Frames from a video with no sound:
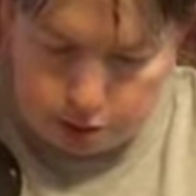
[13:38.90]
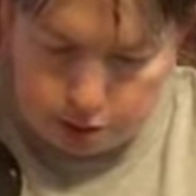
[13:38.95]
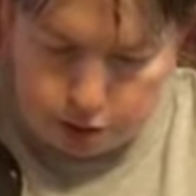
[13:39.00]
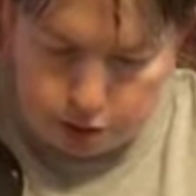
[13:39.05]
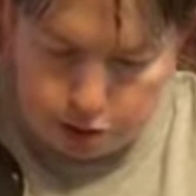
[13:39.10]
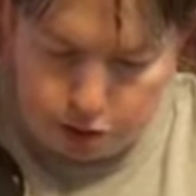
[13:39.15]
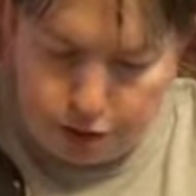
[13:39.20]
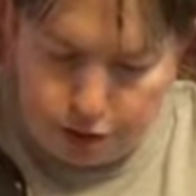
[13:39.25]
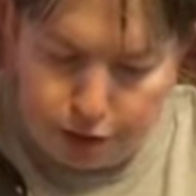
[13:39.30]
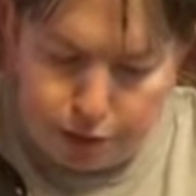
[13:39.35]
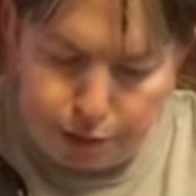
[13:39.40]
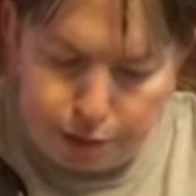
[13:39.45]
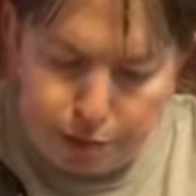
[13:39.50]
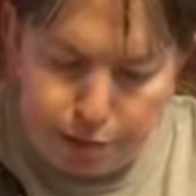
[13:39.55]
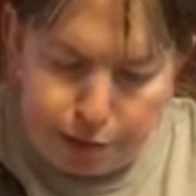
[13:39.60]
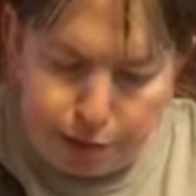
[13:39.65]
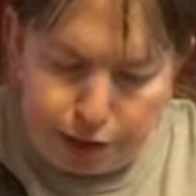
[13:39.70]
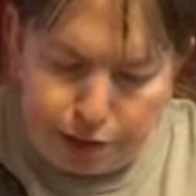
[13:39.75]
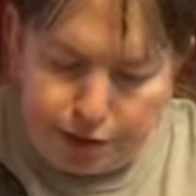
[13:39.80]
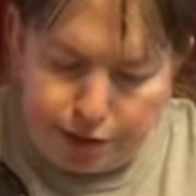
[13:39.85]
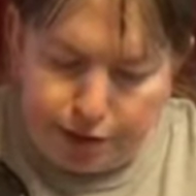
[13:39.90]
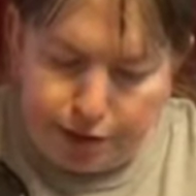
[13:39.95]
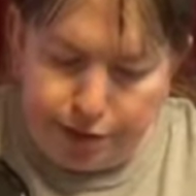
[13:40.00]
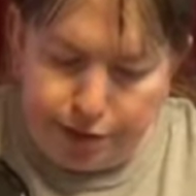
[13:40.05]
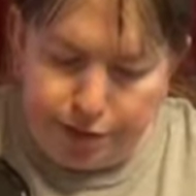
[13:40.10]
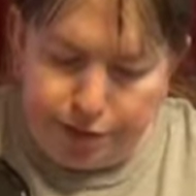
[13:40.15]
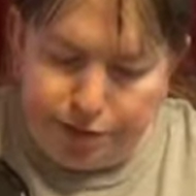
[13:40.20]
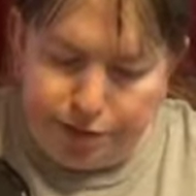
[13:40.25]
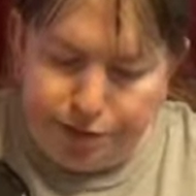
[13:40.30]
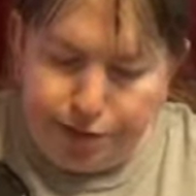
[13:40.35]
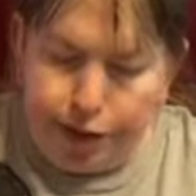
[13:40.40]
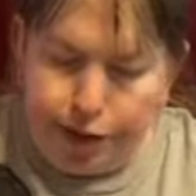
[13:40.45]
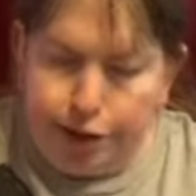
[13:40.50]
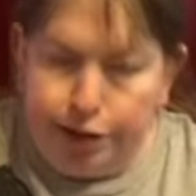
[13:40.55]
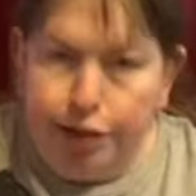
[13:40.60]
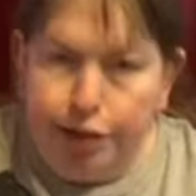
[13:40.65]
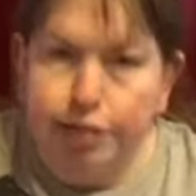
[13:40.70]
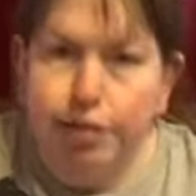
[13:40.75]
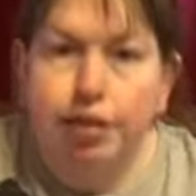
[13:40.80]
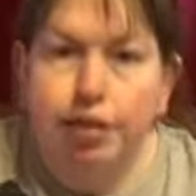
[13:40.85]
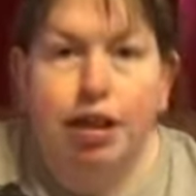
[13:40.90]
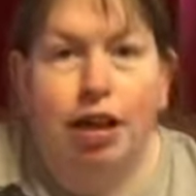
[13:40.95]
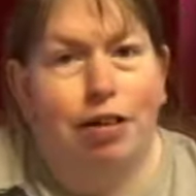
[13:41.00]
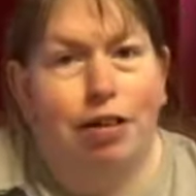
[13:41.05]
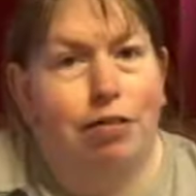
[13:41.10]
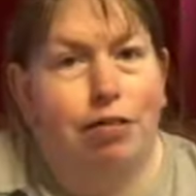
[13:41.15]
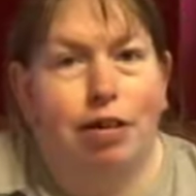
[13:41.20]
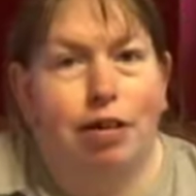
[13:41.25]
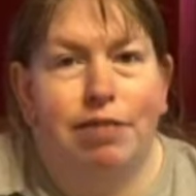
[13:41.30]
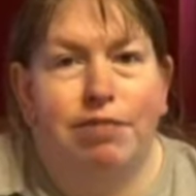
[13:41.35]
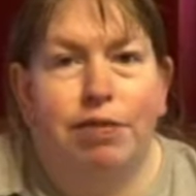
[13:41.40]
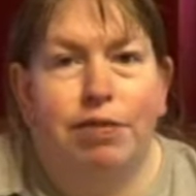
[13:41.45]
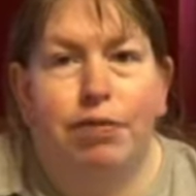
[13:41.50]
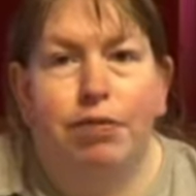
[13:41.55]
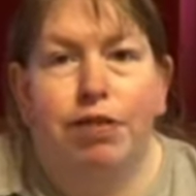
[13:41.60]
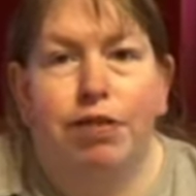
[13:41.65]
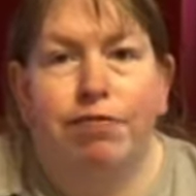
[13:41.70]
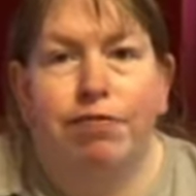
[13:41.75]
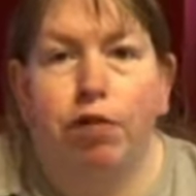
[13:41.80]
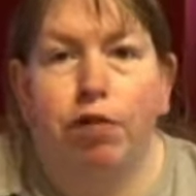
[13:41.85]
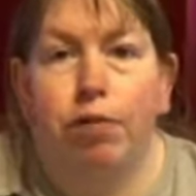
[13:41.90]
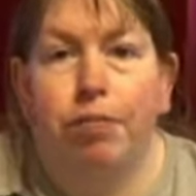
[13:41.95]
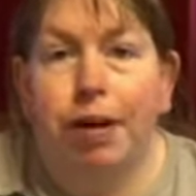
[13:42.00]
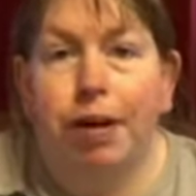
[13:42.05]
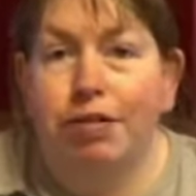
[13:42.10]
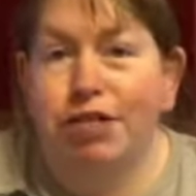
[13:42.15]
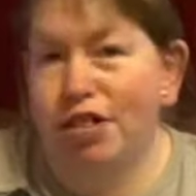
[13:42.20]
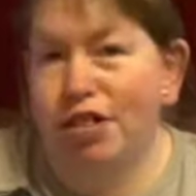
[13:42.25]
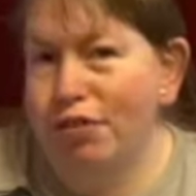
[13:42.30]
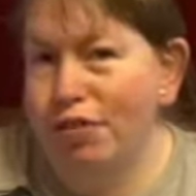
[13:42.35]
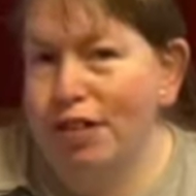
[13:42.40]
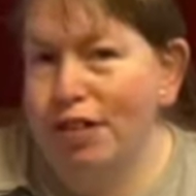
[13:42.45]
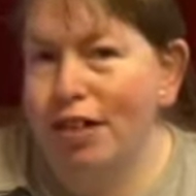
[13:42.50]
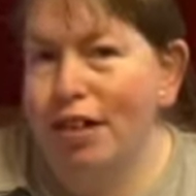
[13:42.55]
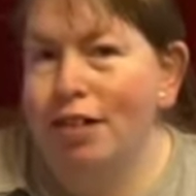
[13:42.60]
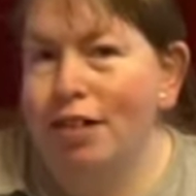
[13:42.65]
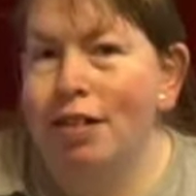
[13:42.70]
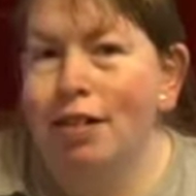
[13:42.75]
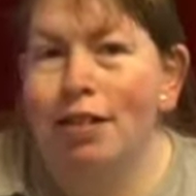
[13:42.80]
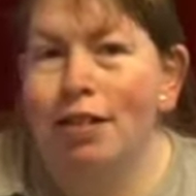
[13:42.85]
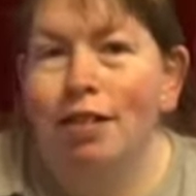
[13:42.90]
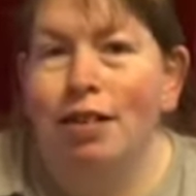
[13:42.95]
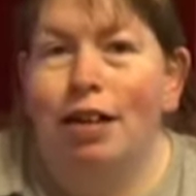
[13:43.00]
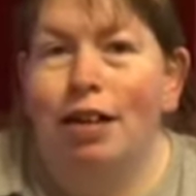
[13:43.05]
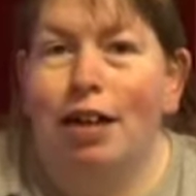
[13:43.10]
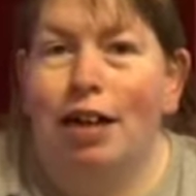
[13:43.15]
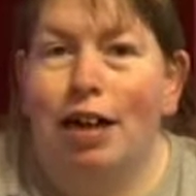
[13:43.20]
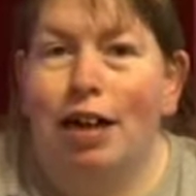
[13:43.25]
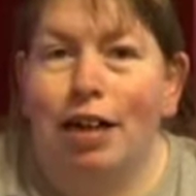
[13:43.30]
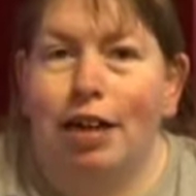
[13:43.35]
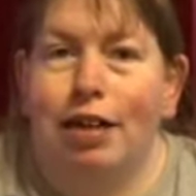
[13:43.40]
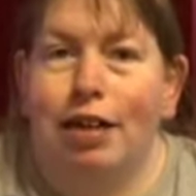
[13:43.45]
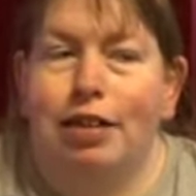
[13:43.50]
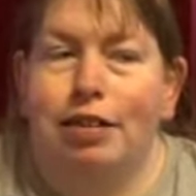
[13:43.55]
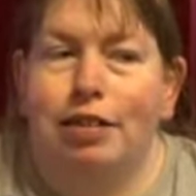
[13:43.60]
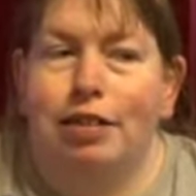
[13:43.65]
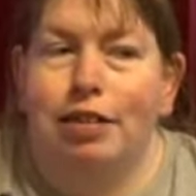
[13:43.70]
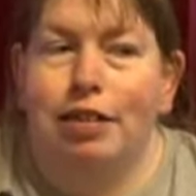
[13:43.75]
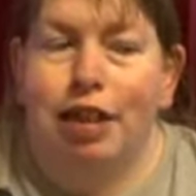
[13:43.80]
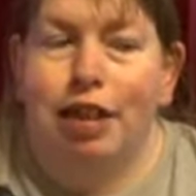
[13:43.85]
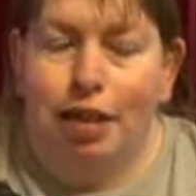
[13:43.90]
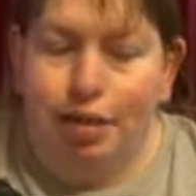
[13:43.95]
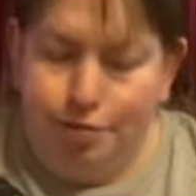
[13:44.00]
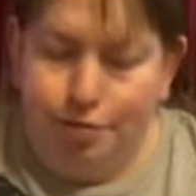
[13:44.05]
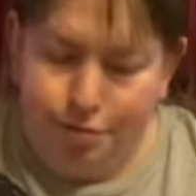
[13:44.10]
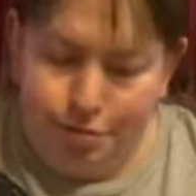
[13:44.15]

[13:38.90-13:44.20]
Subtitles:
Do you remove backgrounds from photos? No, I've never thought about doing that. And yeah.